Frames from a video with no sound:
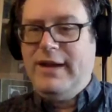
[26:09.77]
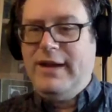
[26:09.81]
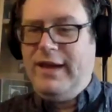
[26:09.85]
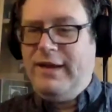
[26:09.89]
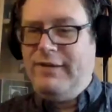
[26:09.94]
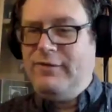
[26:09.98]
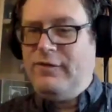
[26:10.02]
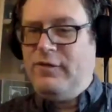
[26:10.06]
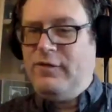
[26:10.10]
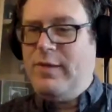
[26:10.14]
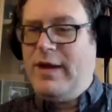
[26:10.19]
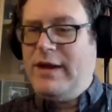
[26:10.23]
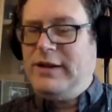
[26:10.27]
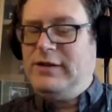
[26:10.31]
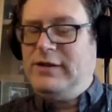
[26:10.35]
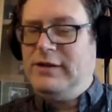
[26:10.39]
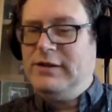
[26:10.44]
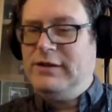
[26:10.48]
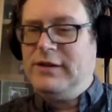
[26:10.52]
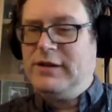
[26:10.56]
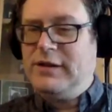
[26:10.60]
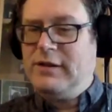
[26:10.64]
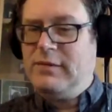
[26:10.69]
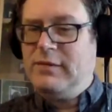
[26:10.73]

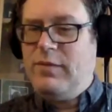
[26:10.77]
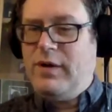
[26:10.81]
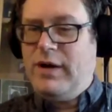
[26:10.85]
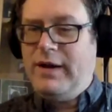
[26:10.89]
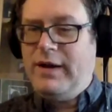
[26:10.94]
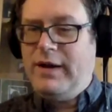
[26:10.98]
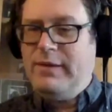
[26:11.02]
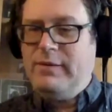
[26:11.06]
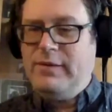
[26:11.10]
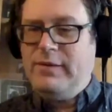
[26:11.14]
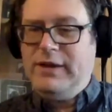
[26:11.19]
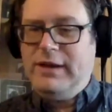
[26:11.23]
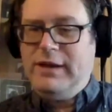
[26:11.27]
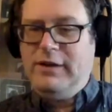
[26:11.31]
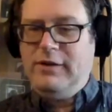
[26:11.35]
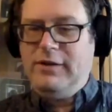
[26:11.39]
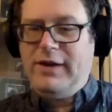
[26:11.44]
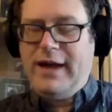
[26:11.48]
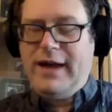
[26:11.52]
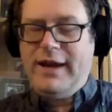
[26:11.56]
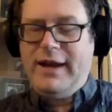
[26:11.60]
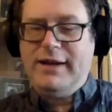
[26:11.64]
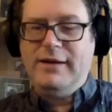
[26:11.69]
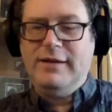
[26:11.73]
information to combine with it, you
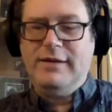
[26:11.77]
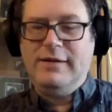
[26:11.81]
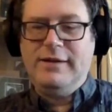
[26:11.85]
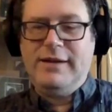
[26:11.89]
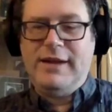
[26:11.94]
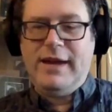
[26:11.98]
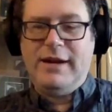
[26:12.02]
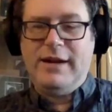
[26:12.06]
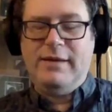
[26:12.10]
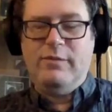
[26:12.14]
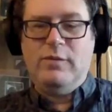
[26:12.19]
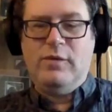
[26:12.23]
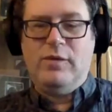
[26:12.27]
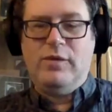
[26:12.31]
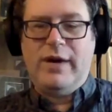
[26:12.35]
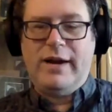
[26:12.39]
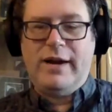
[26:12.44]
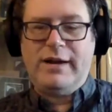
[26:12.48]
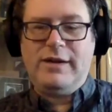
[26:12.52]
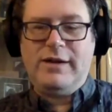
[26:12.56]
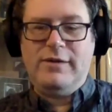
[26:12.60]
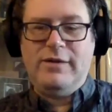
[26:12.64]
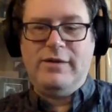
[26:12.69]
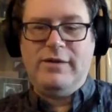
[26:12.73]
can get it more
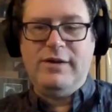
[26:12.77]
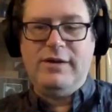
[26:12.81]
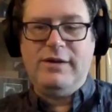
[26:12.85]
accurate.